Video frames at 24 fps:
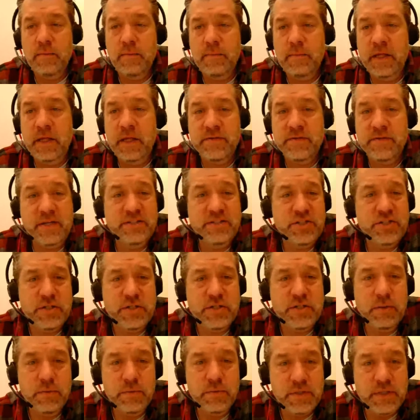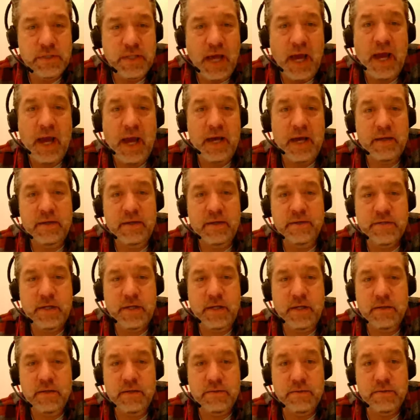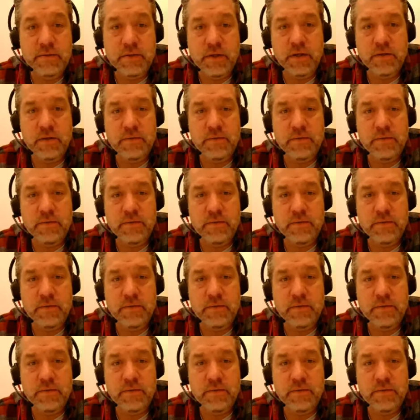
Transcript: is they just use that and say this is going